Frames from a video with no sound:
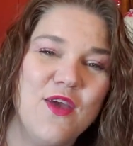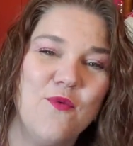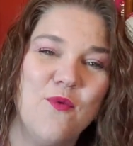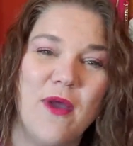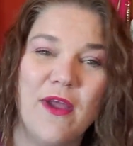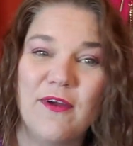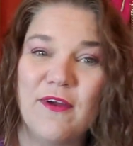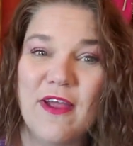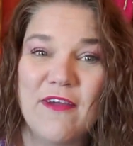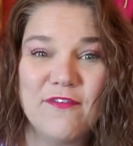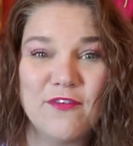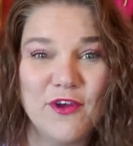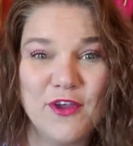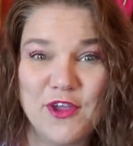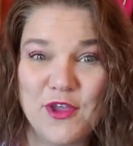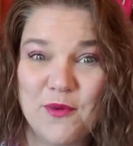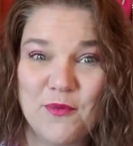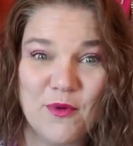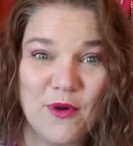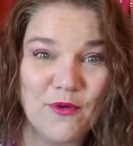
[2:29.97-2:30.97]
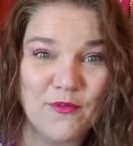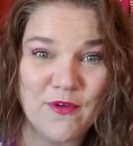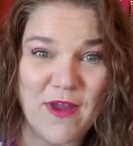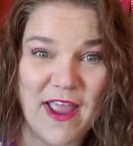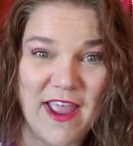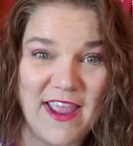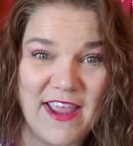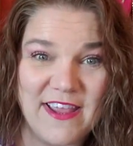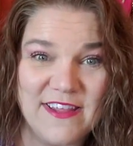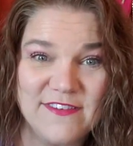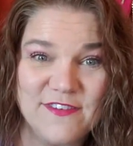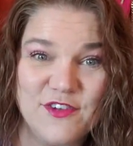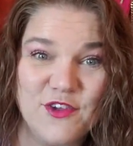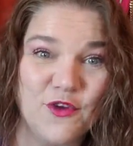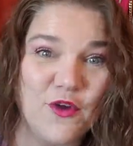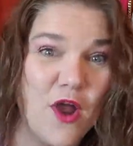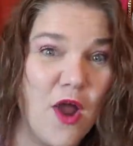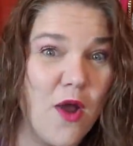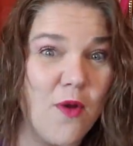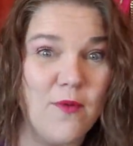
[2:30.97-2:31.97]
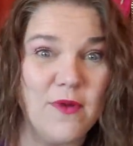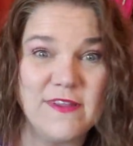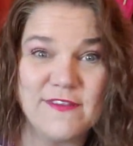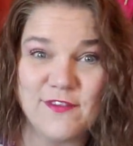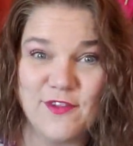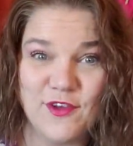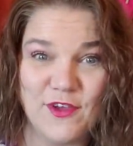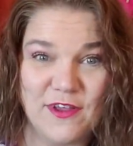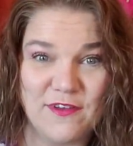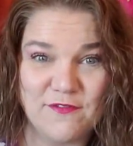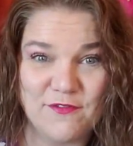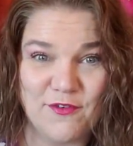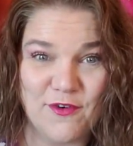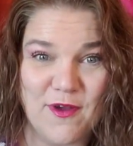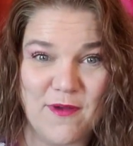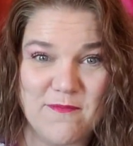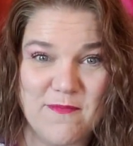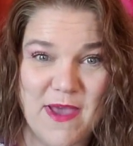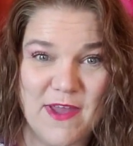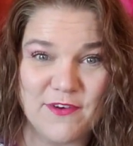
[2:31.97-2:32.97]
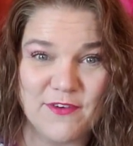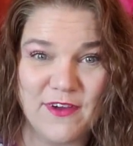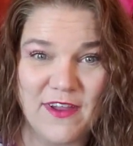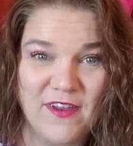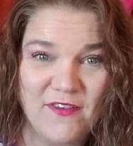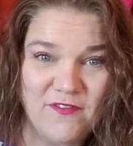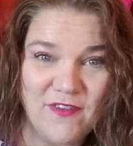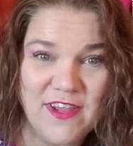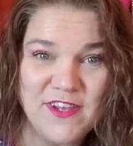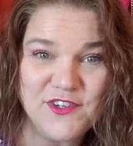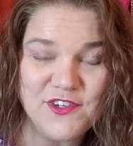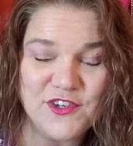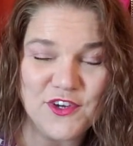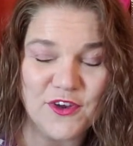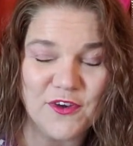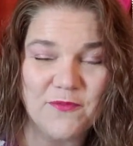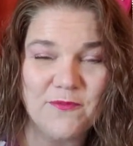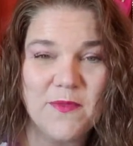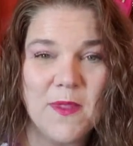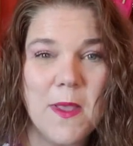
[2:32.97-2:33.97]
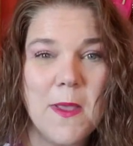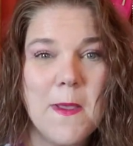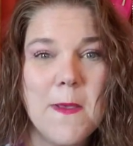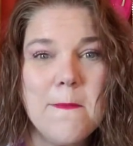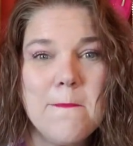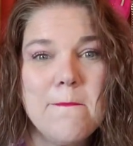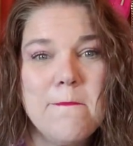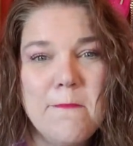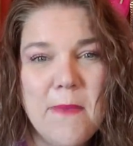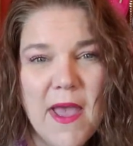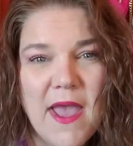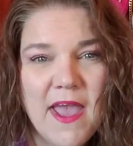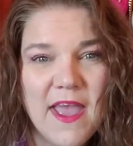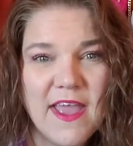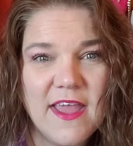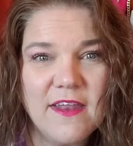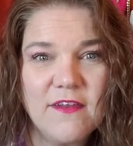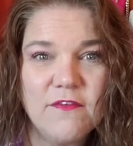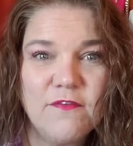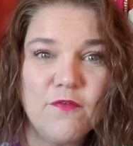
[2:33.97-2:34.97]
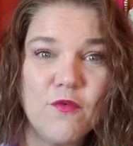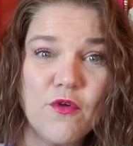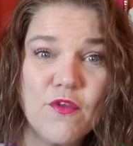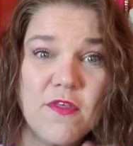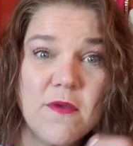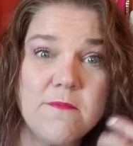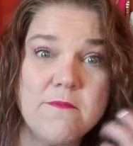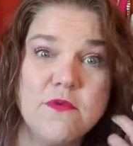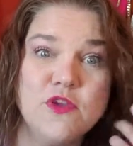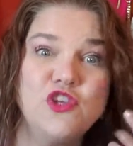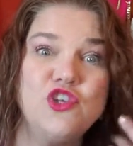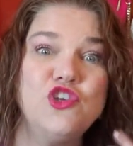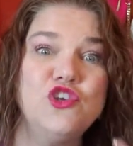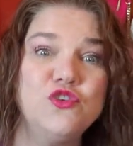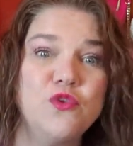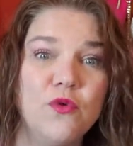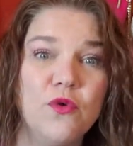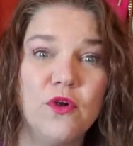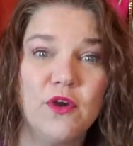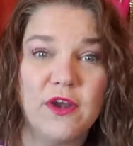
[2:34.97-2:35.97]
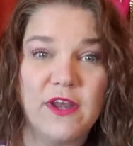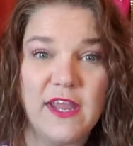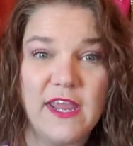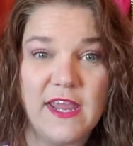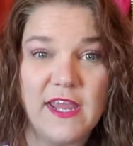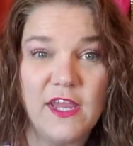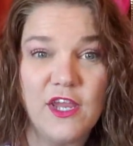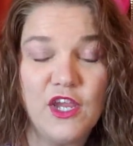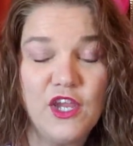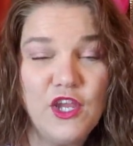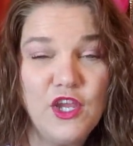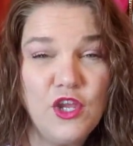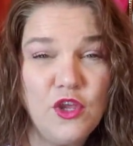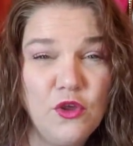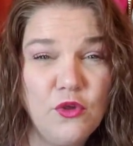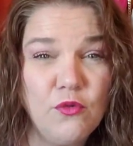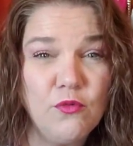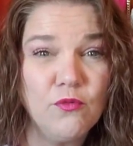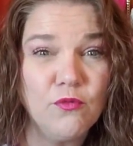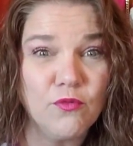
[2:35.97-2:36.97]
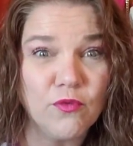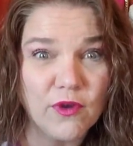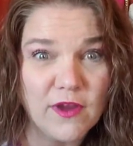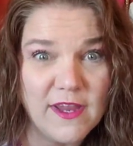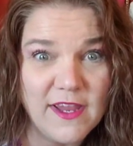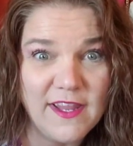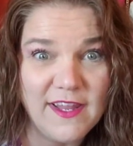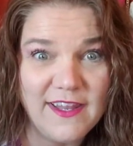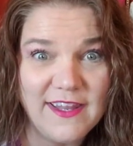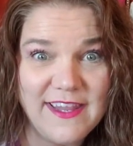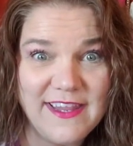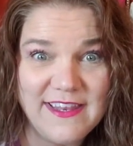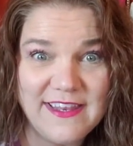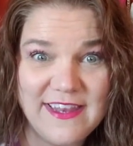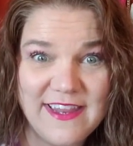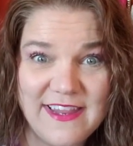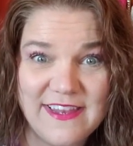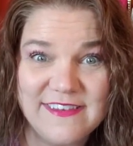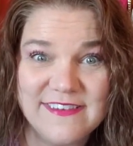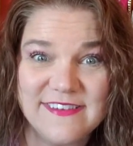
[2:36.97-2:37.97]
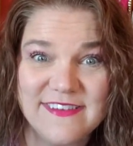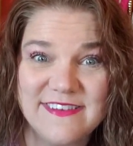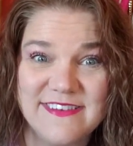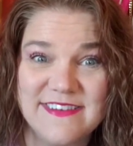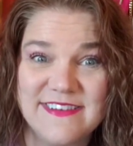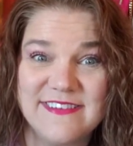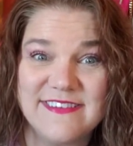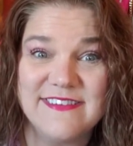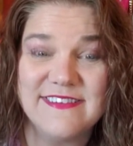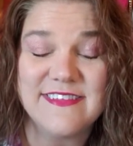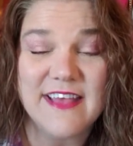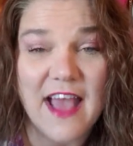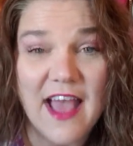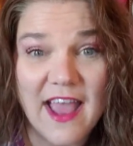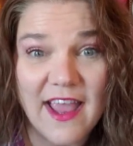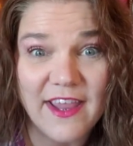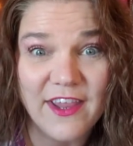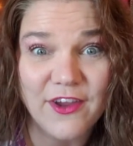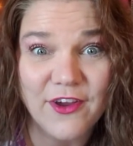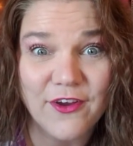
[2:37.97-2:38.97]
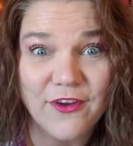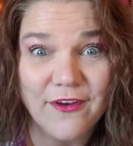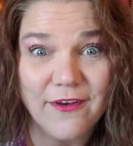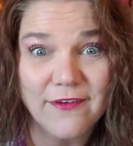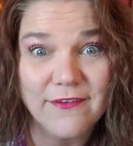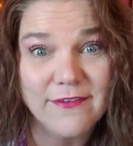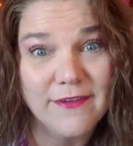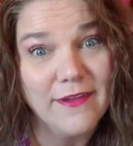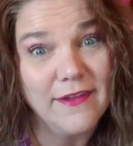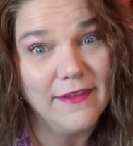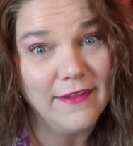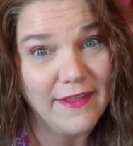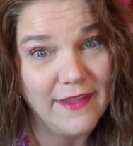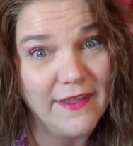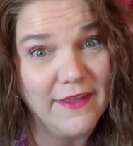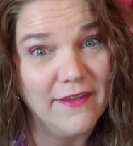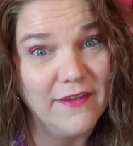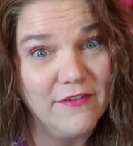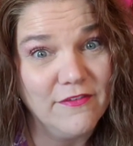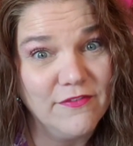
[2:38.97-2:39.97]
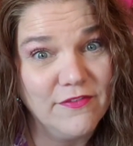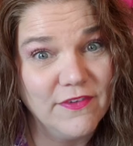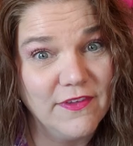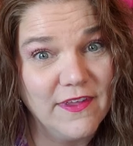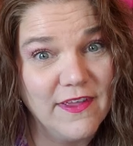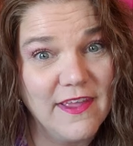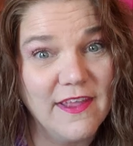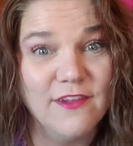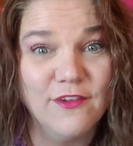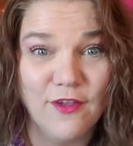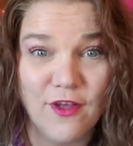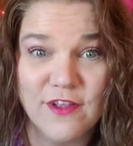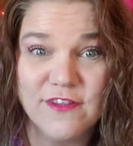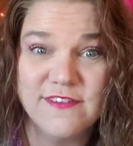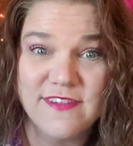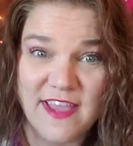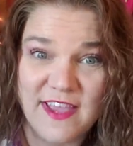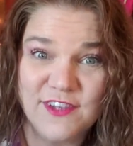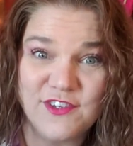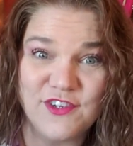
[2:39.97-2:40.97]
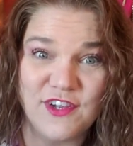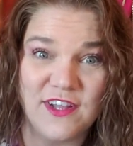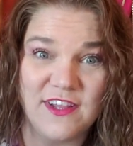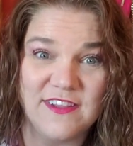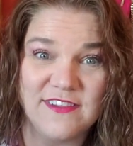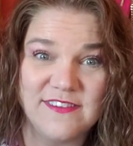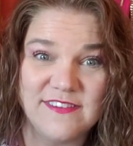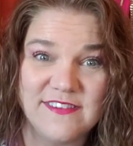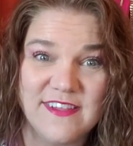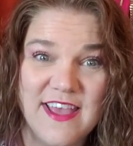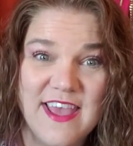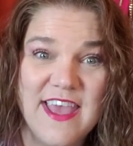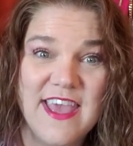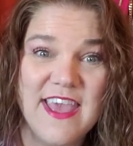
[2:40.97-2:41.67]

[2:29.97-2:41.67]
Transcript: wherever you were raised, you're always looking for a better adventure. But for the majority, you really need to desire to live in Los Angeles,